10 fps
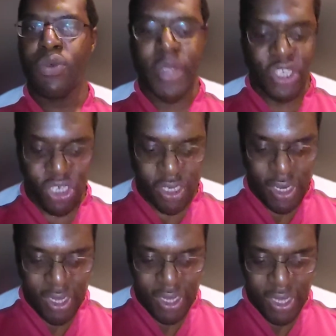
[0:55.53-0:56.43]
which
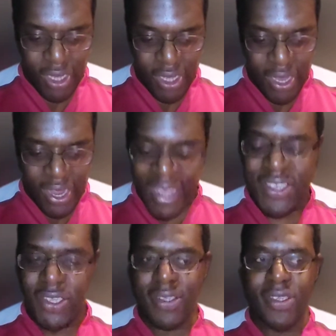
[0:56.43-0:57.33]
in
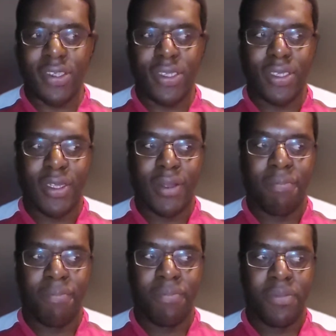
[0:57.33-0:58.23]
essence
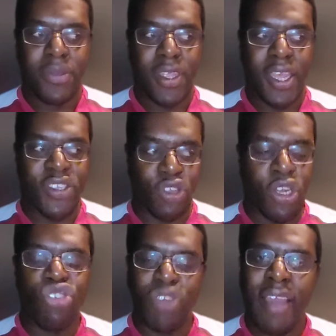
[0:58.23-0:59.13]
is going
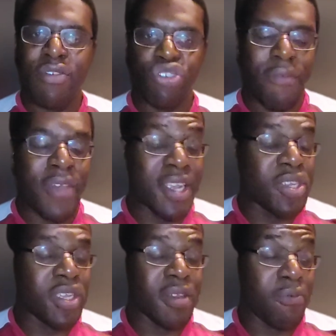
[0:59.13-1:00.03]
to drive traffic
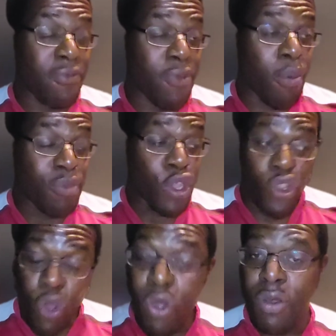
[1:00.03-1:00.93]
from the
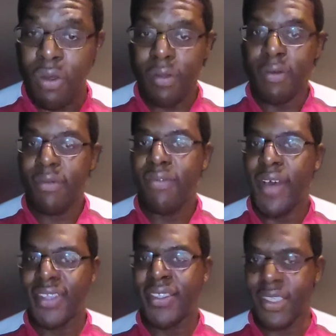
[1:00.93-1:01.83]
young
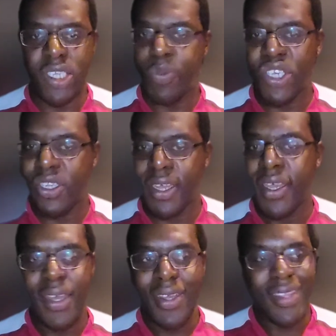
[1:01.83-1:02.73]
fans, especially
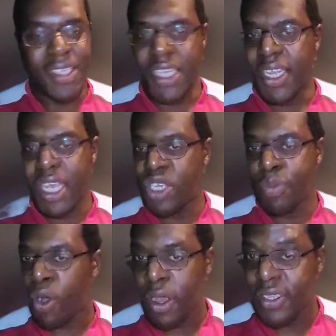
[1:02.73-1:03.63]
the teenage
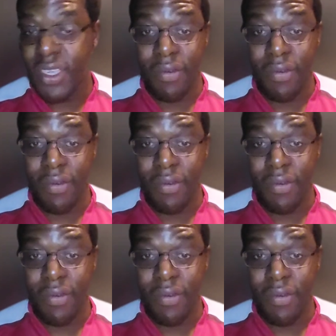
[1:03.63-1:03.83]
boys and